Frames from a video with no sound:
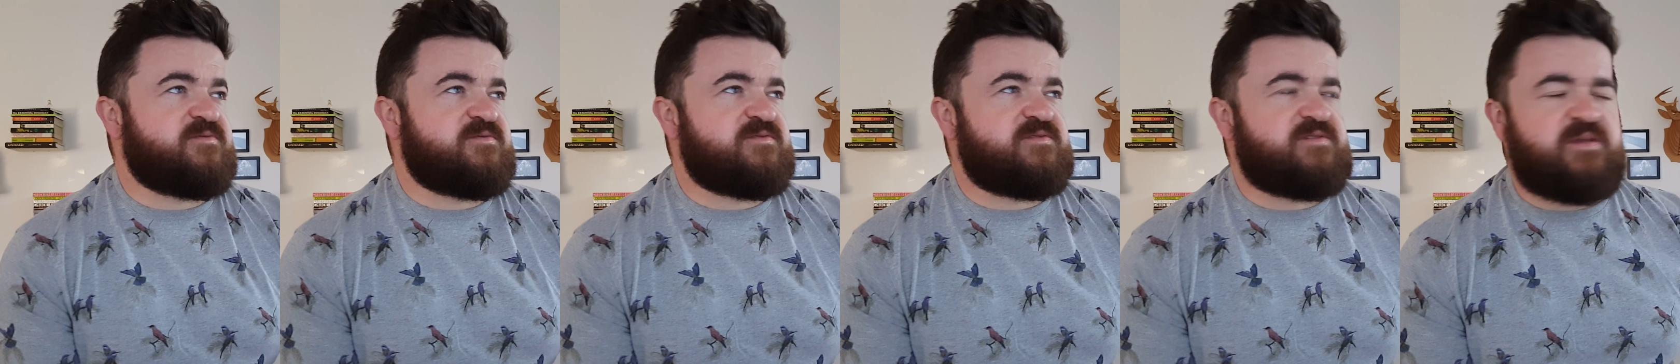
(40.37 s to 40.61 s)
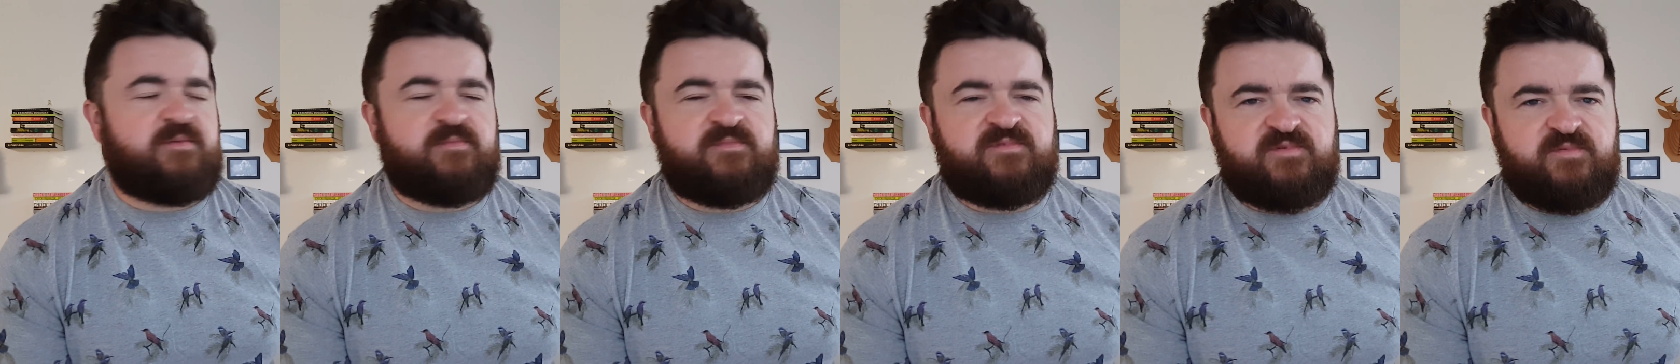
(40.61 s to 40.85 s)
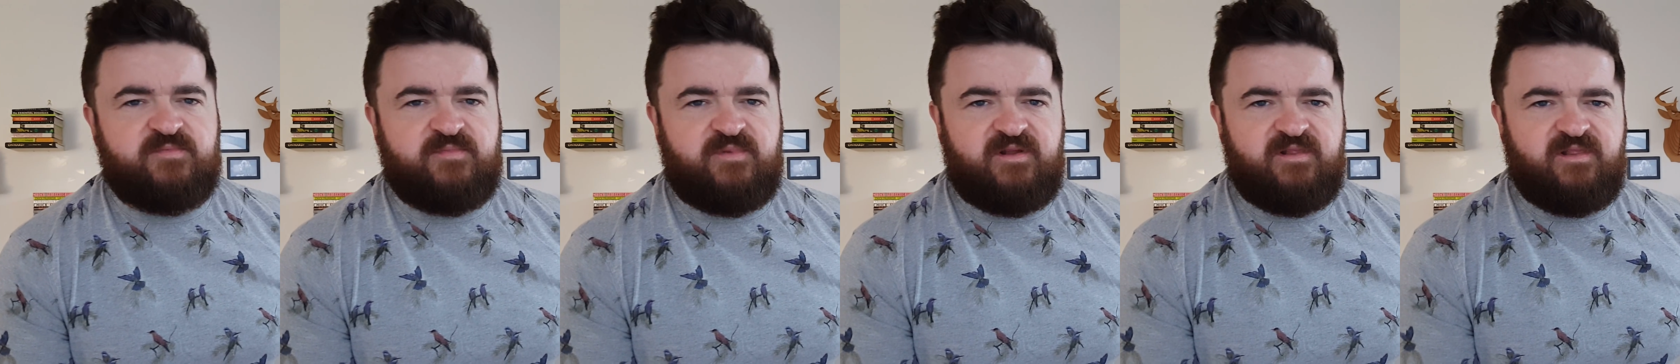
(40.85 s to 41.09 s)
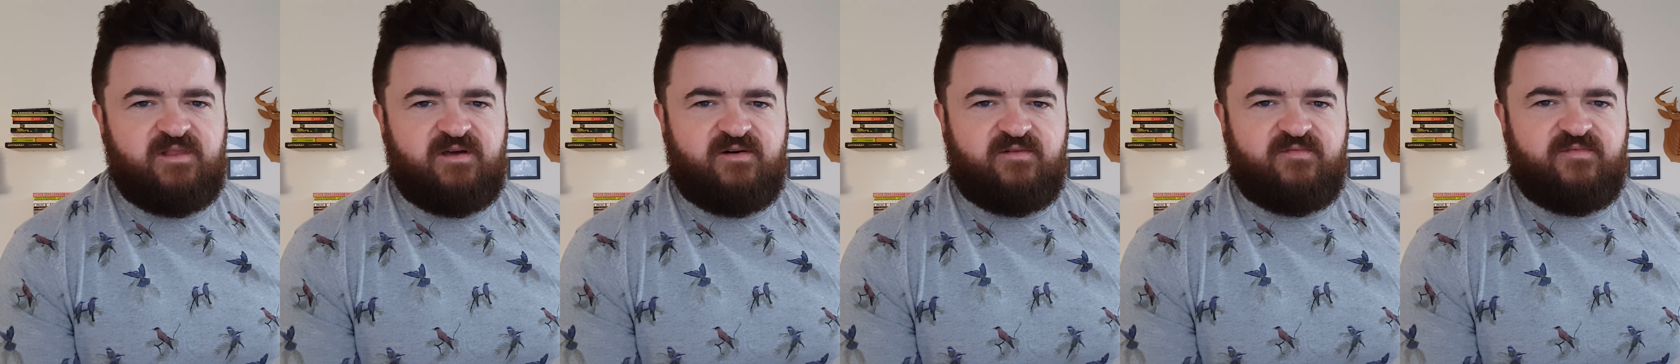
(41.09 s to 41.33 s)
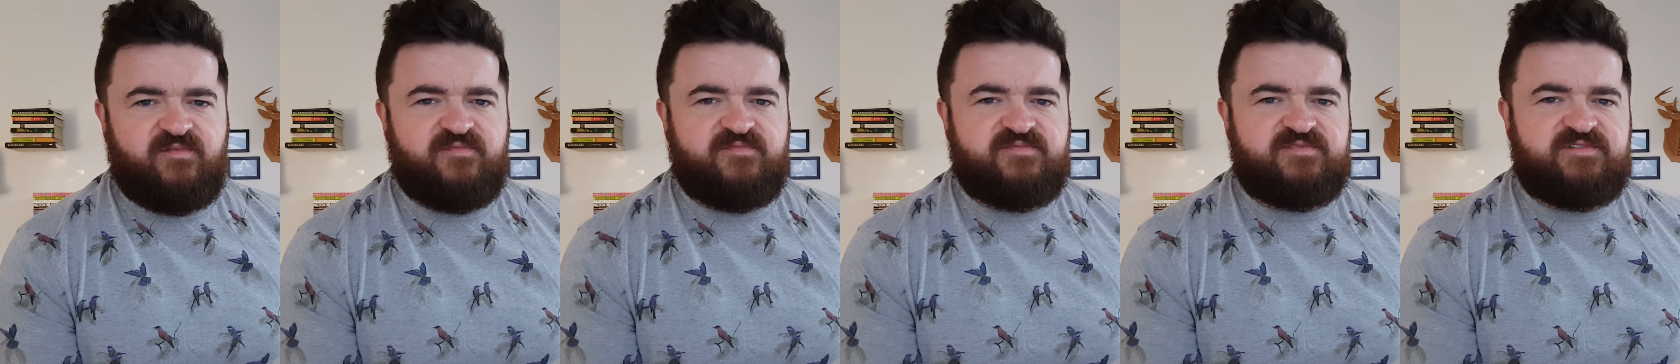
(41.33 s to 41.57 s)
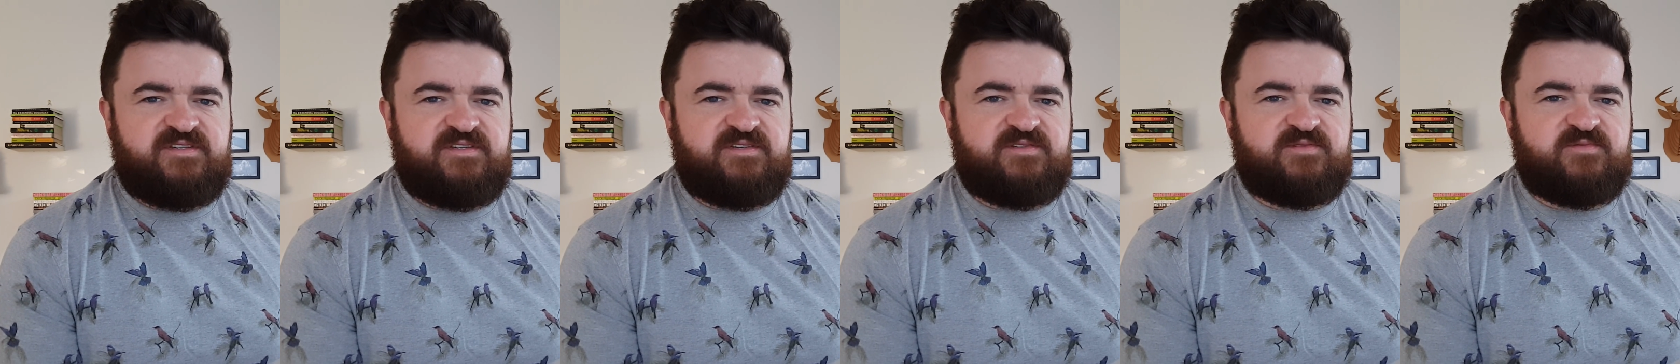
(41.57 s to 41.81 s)
stems from my love of
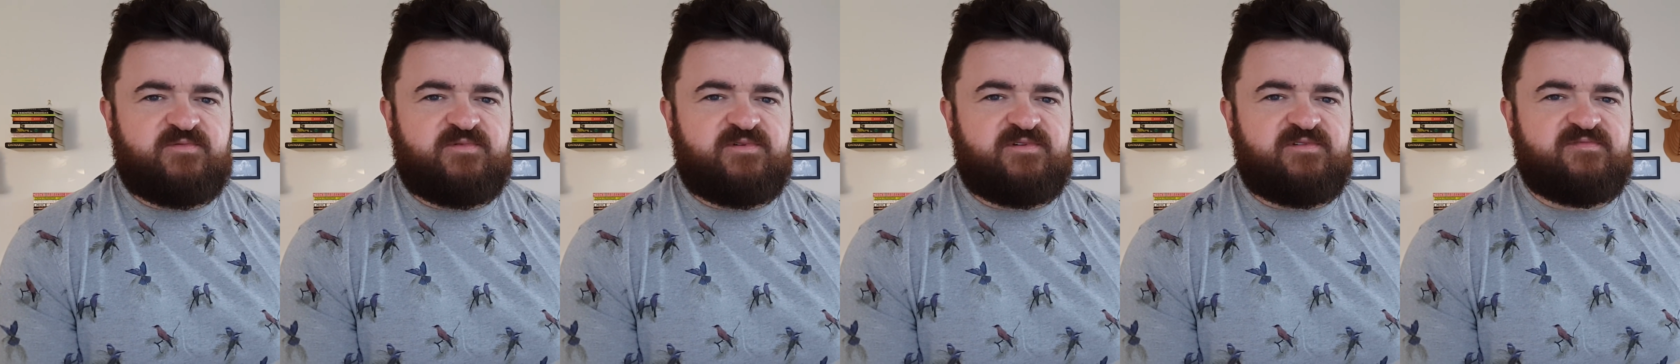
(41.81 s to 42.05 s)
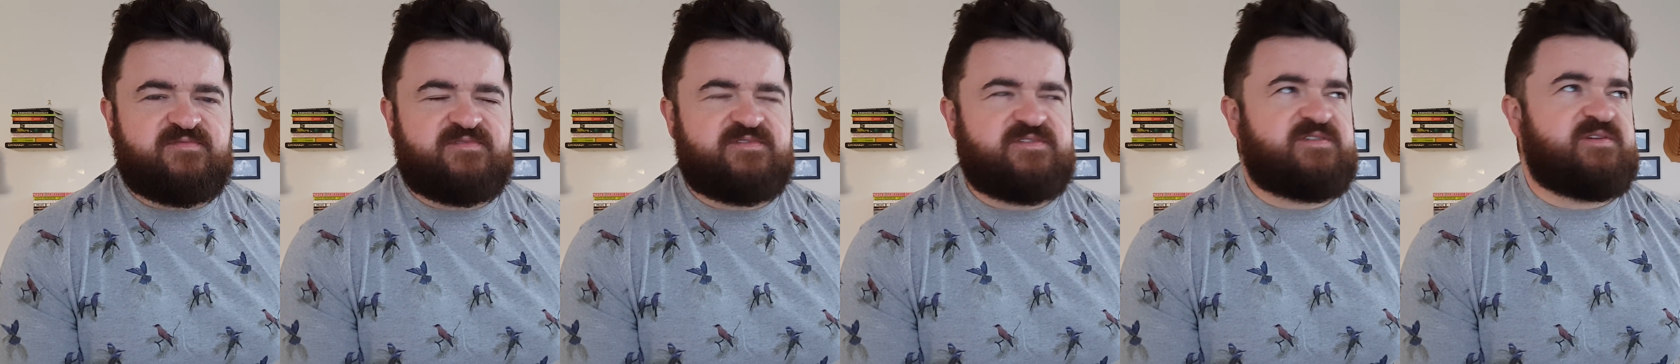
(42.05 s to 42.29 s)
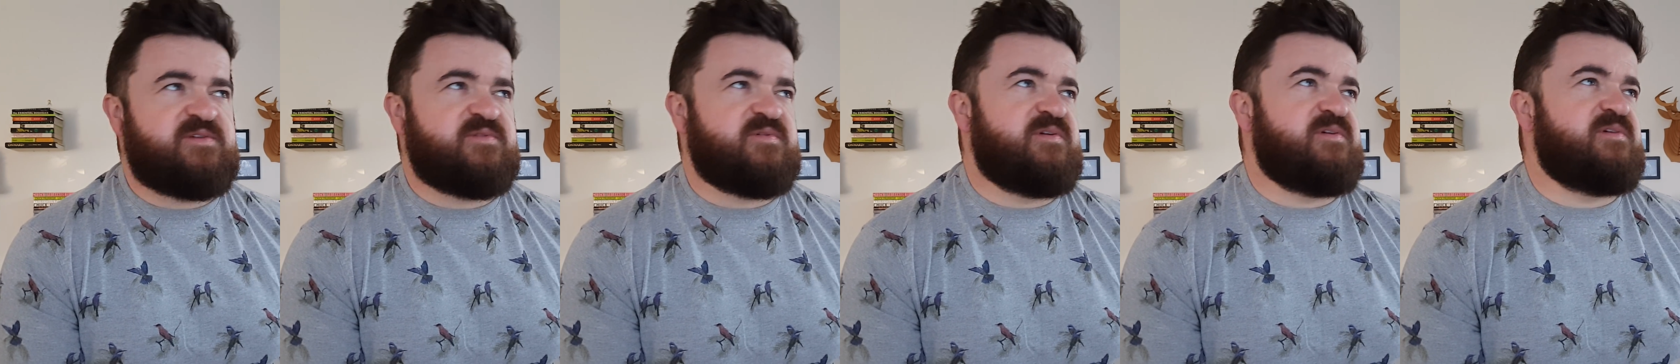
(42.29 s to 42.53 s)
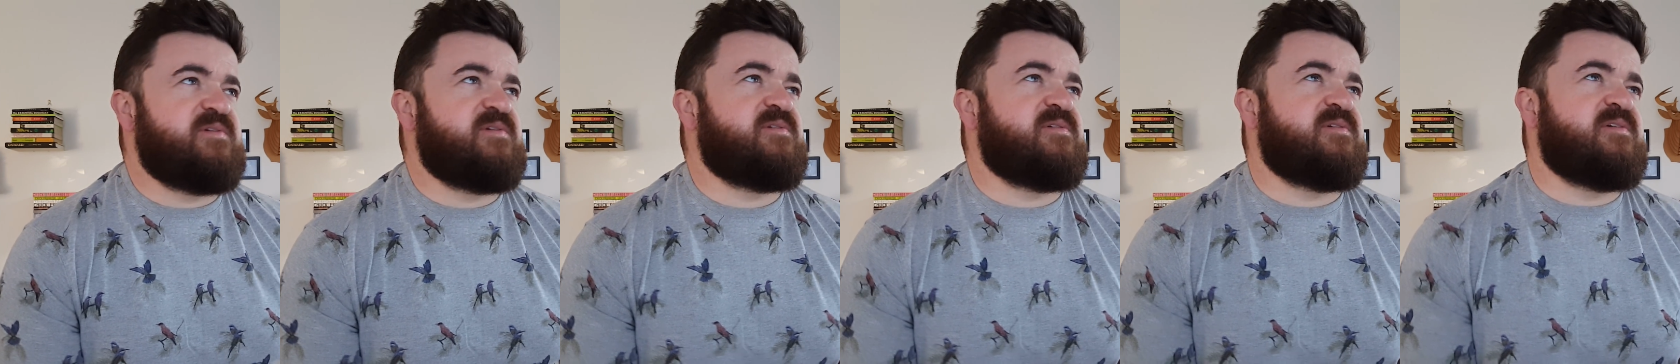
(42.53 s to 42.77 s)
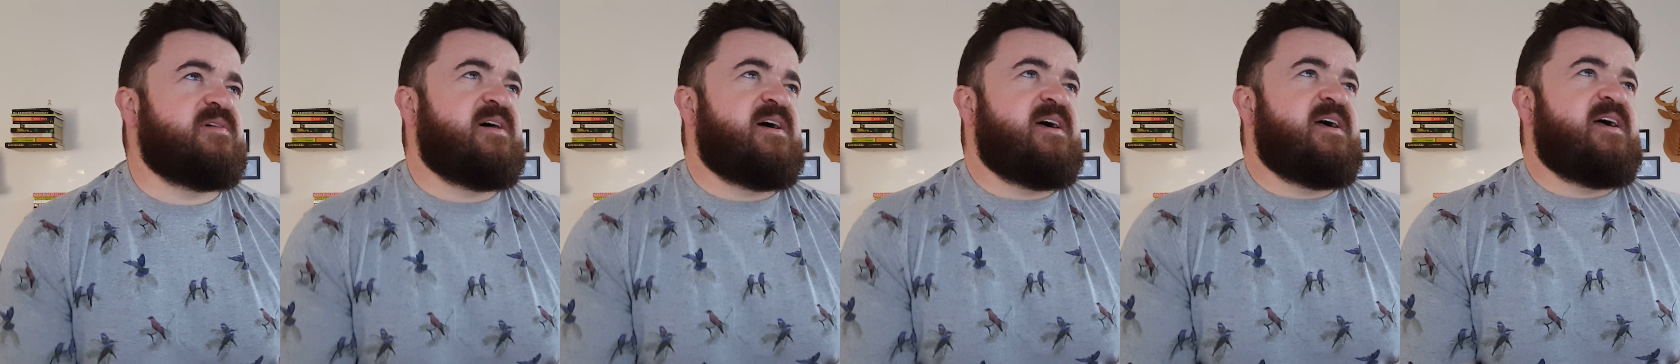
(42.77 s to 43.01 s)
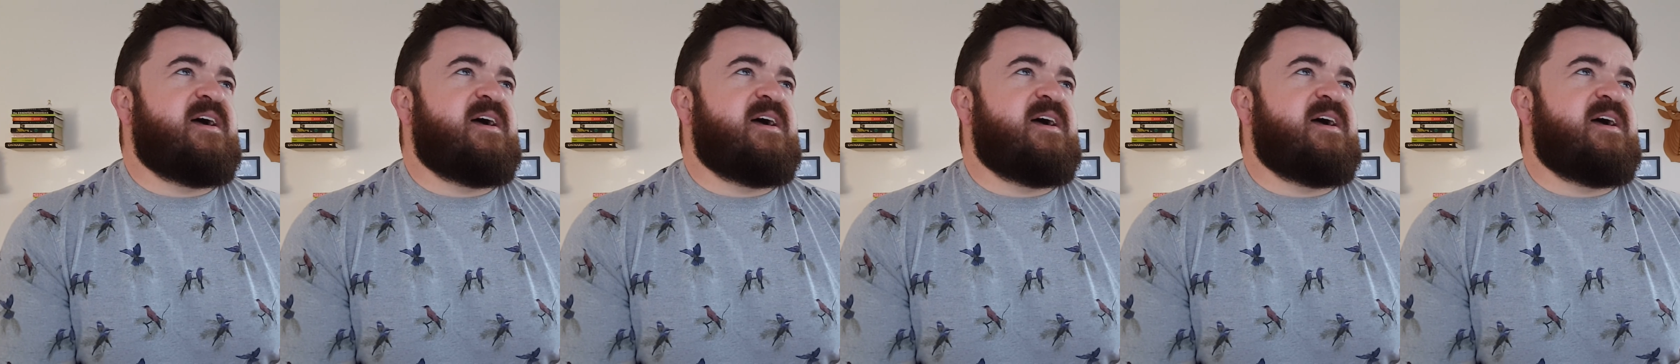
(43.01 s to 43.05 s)
season one of Serial,